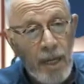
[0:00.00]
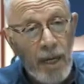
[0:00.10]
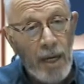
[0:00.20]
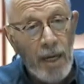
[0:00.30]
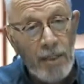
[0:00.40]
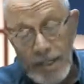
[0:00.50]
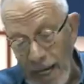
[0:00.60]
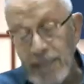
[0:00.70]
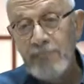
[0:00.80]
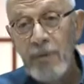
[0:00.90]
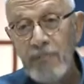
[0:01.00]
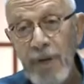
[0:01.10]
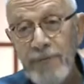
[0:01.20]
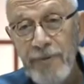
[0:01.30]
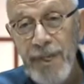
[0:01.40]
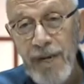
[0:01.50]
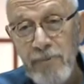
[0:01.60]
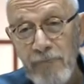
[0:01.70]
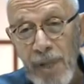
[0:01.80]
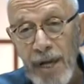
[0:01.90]
Uh, the hospital paid for the
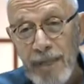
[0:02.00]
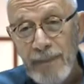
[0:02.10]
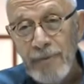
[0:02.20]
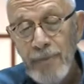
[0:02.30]
airplane.